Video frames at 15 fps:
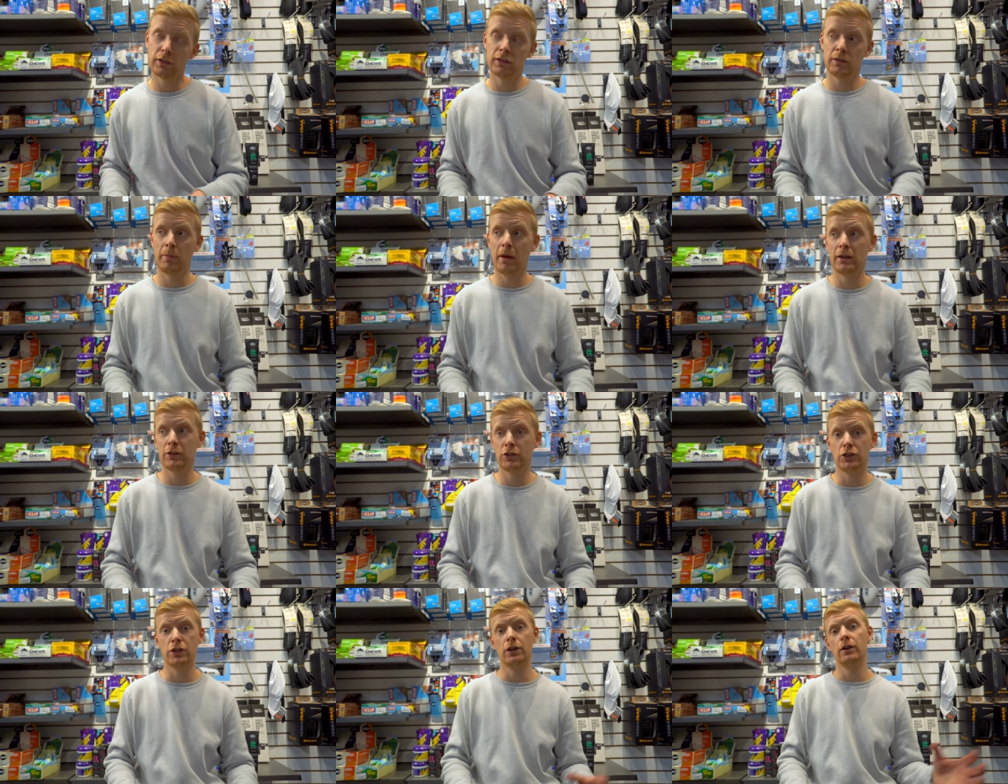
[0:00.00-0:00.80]

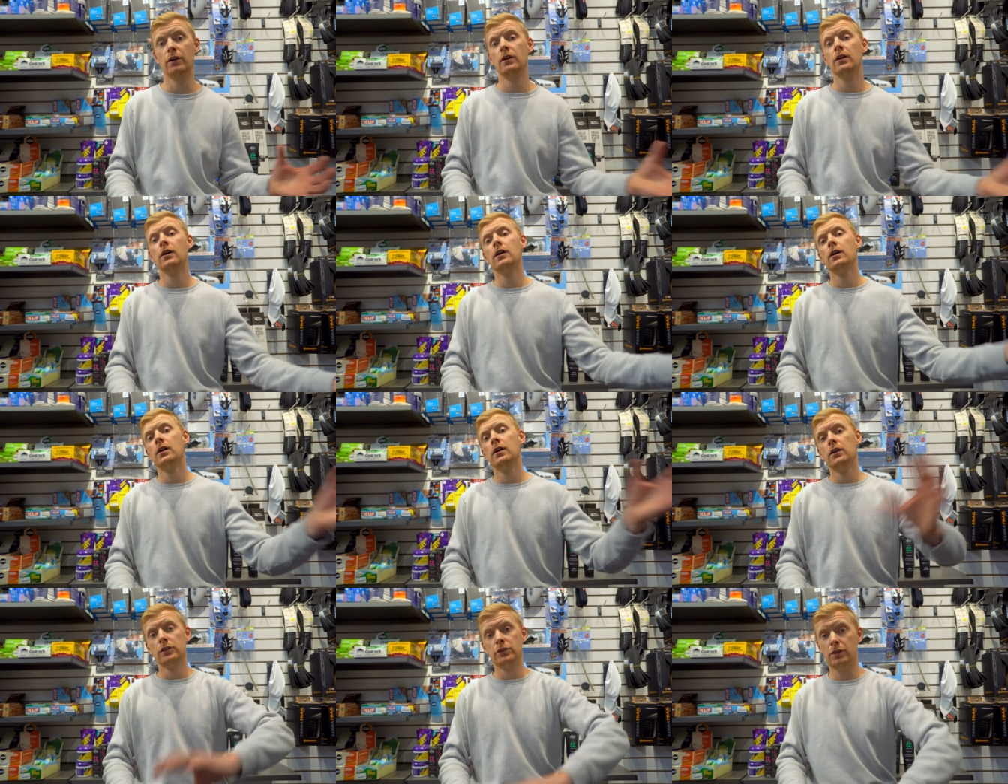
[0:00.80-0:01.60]
suspension.
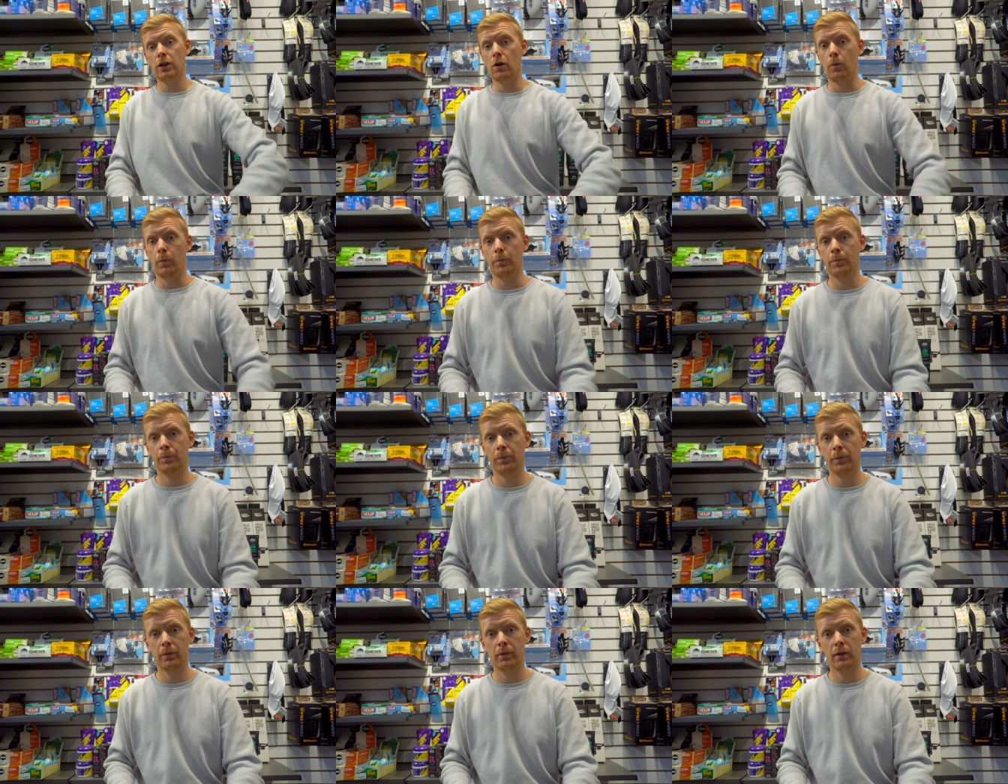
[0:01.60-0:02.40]
So,
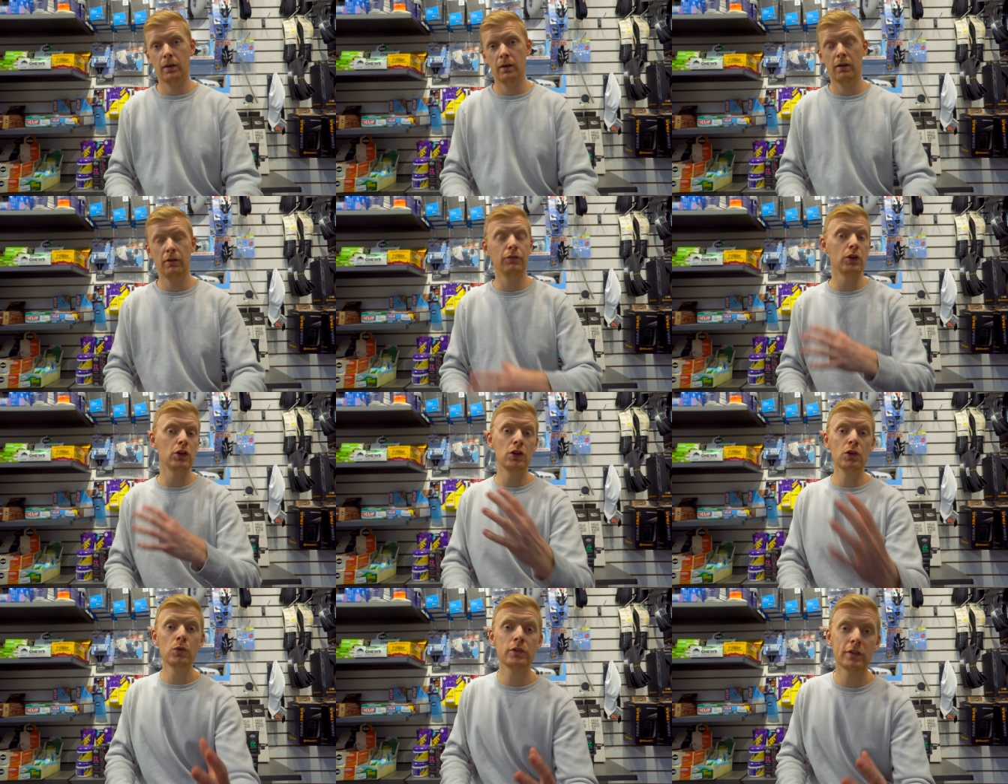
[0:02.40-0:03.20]
if you're
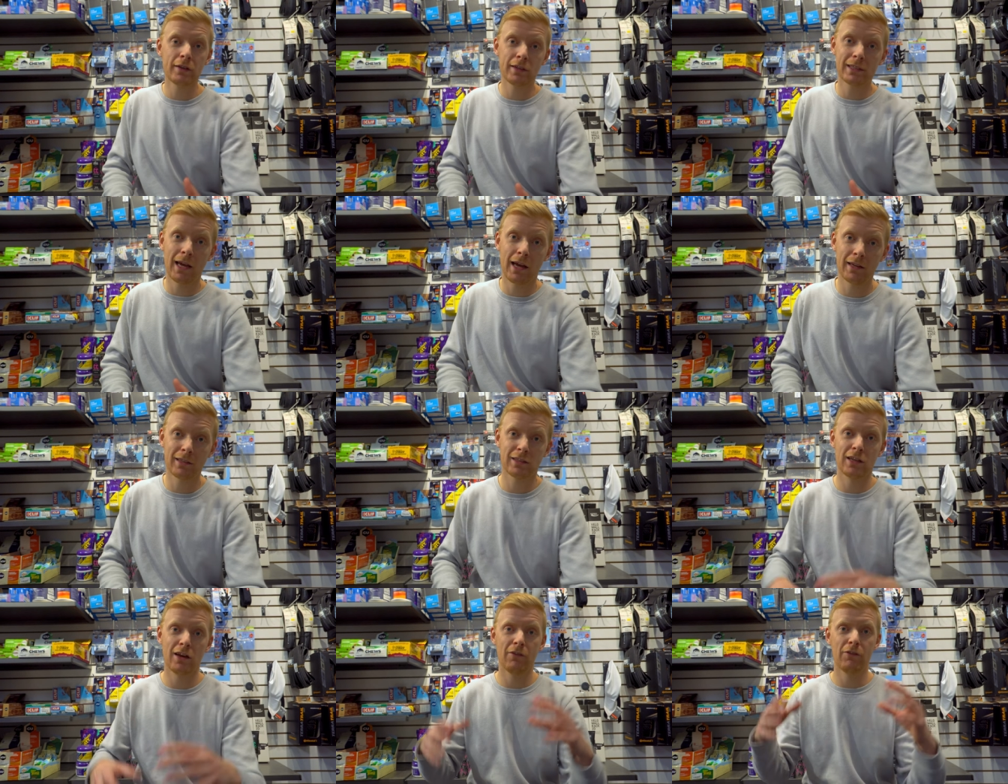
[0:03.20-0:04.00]
new to this kind of
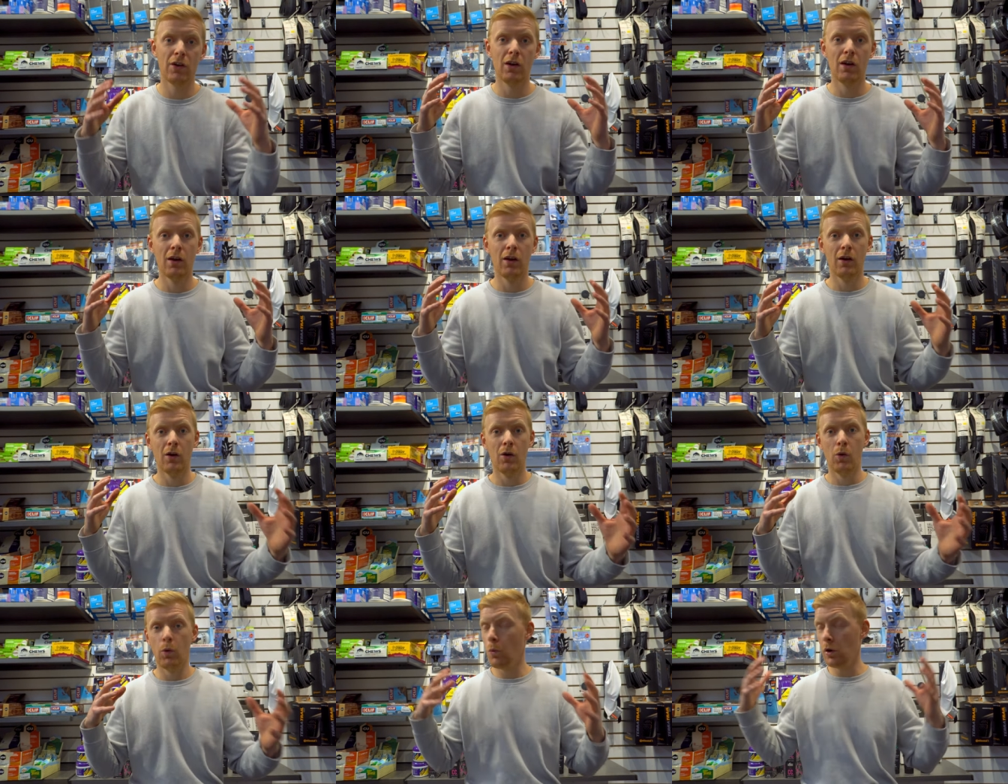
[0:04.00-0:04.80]
stuff,
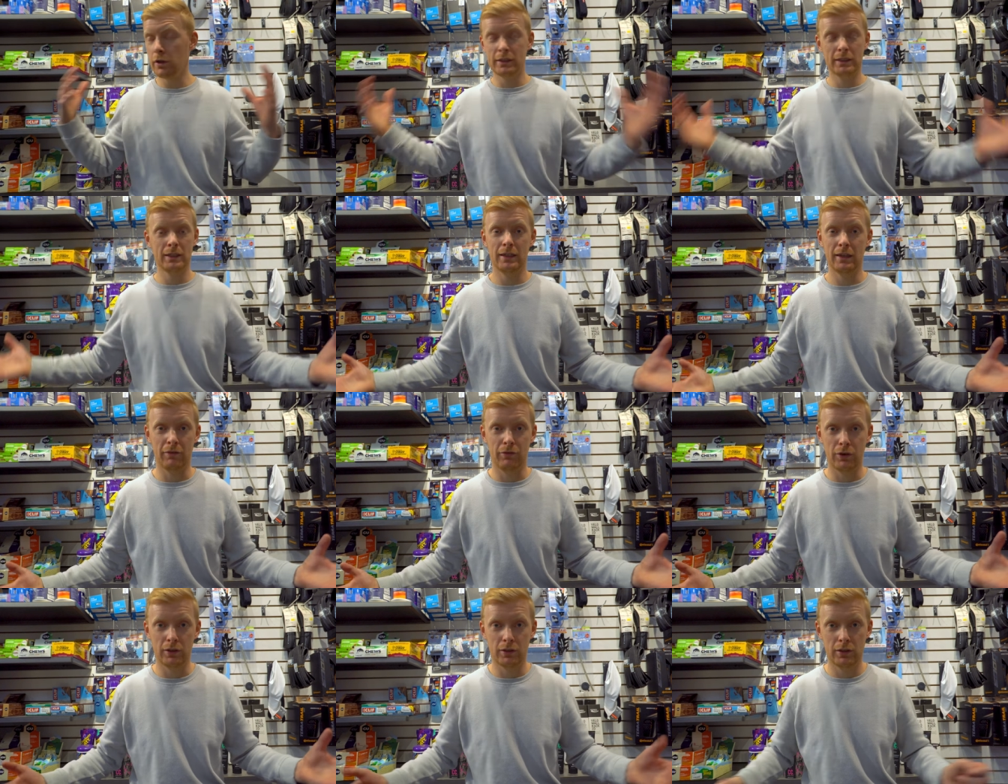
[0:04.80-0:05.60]
what's the
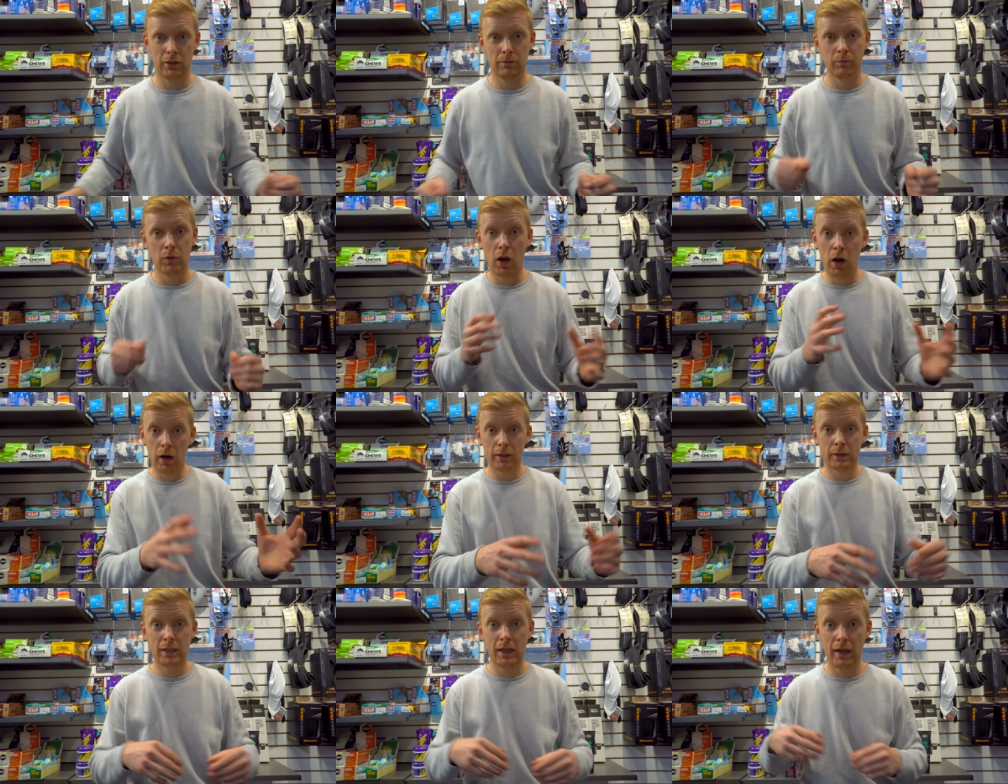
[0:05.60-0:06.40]
difference?
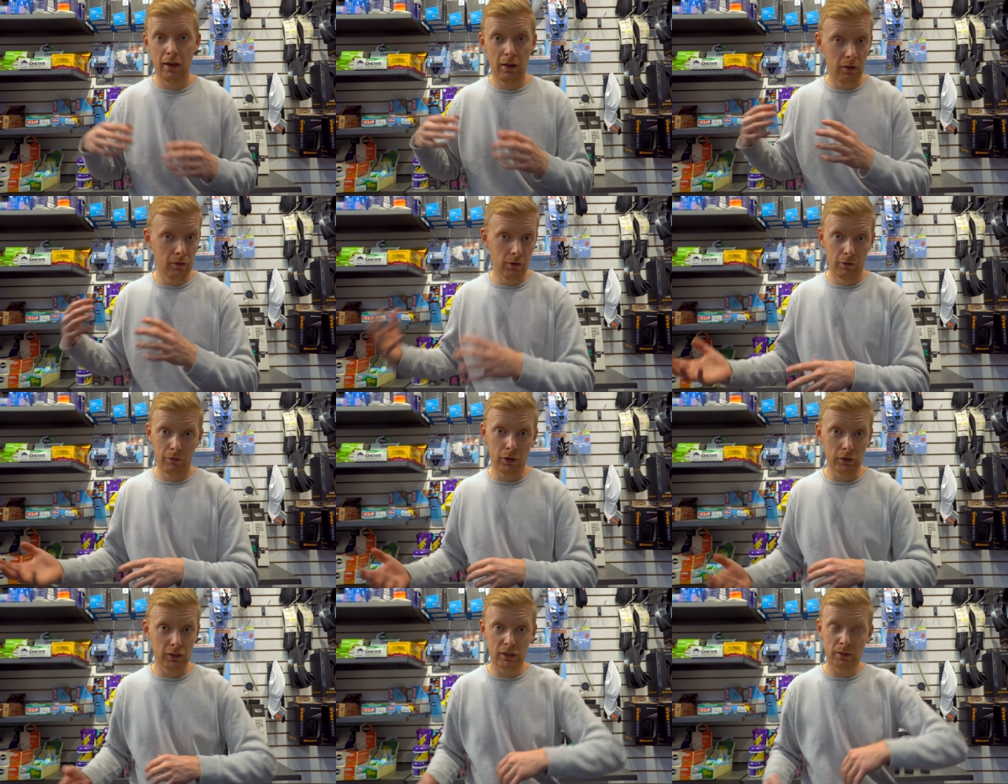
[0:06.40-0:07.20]
Hardtail,
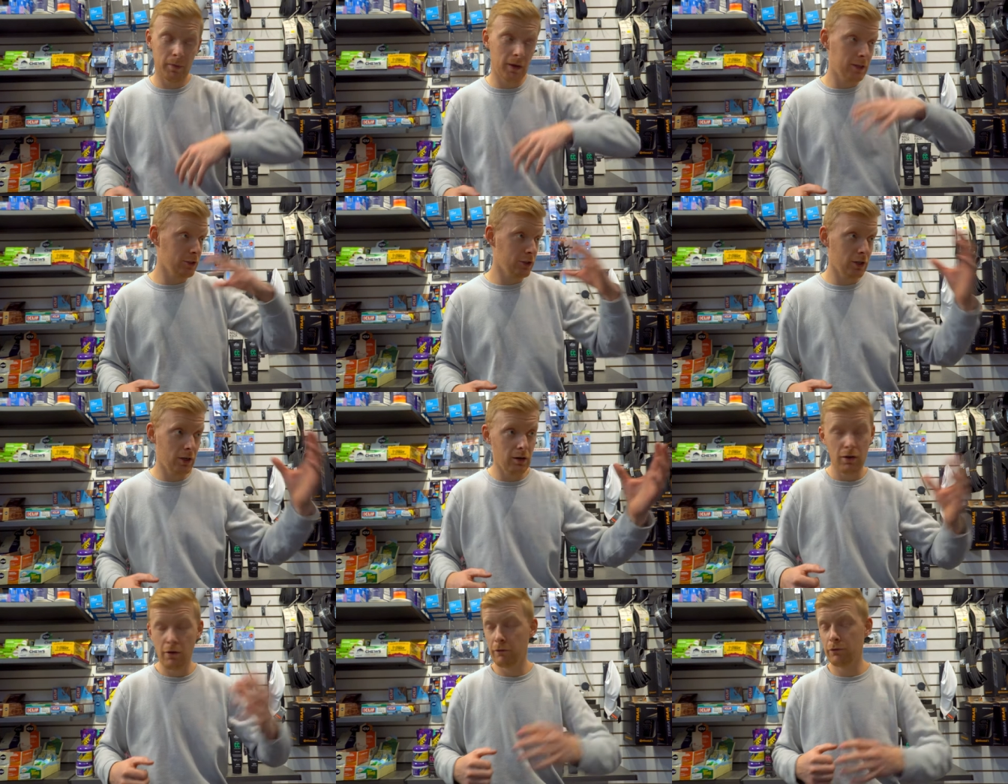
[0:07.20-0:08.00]
front suspension,
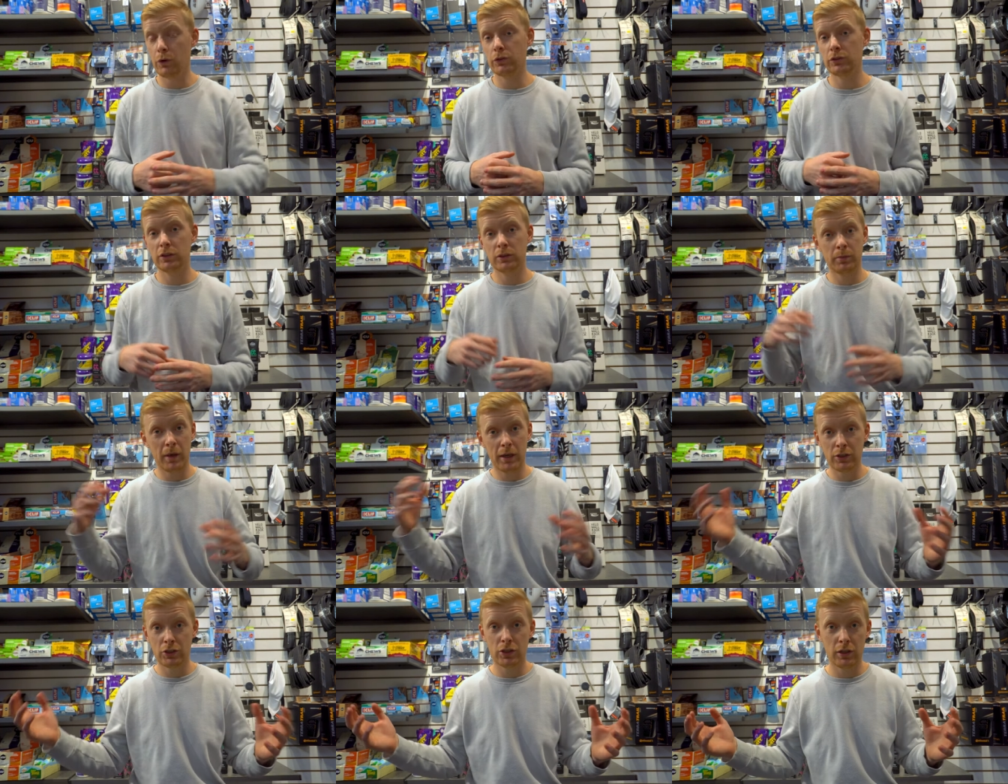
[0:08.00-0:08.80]
full
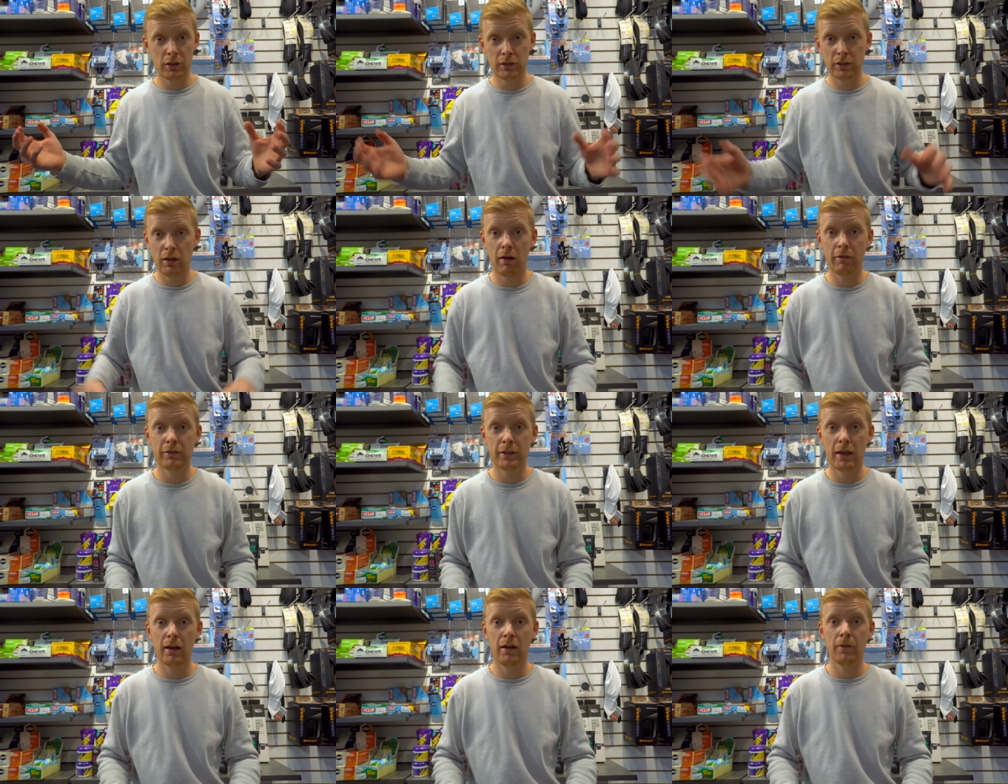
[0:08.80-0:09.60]
suspension,
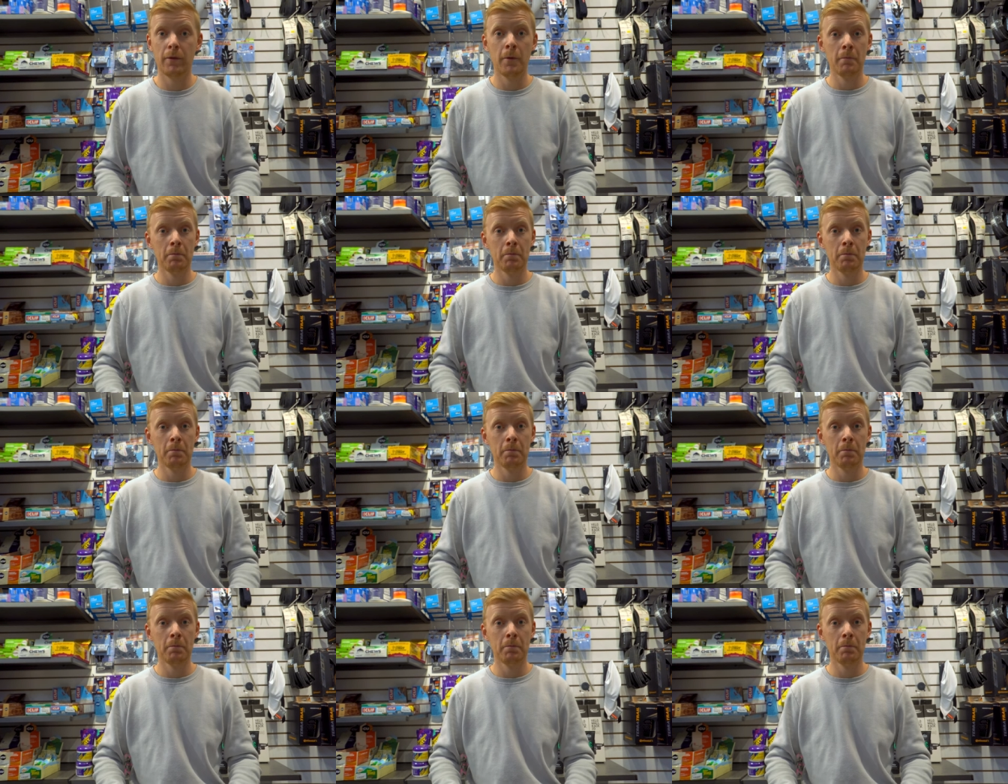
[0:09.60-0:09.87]
softtail.